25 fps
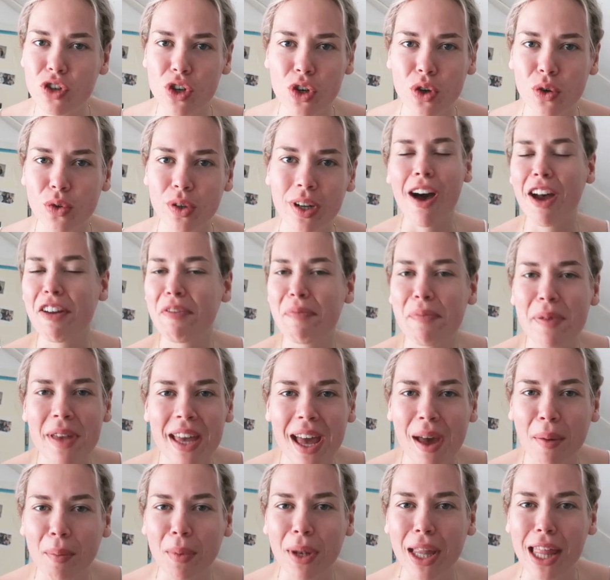June, 5
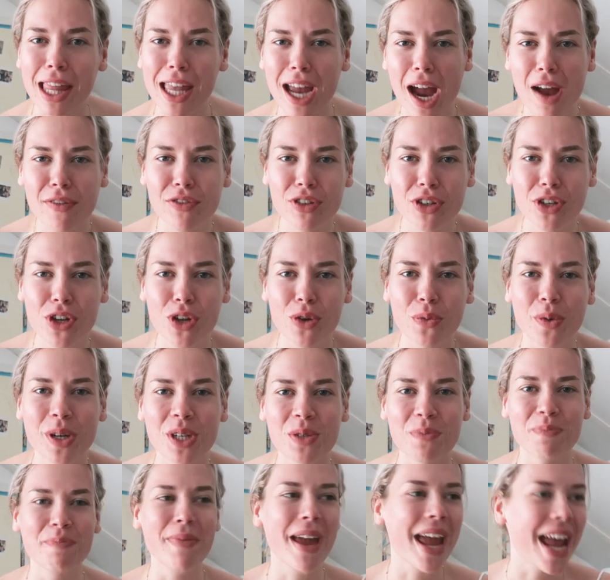p.m. in the afternoon,
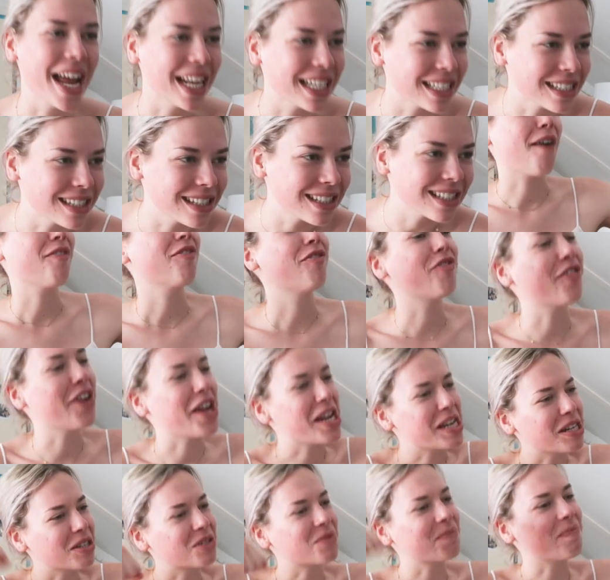which means I
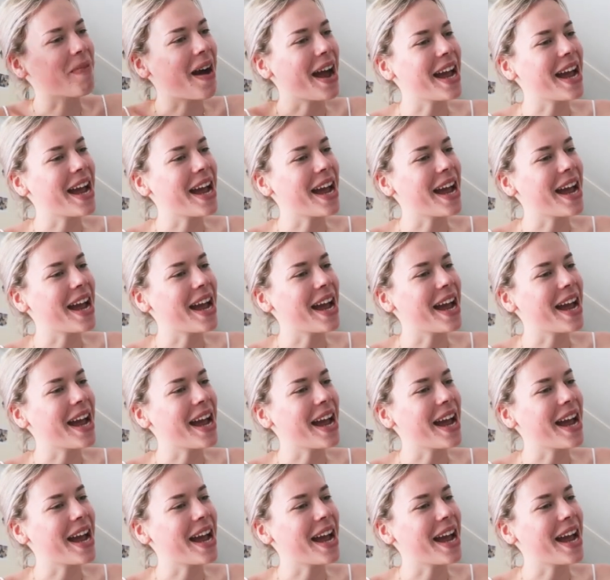finished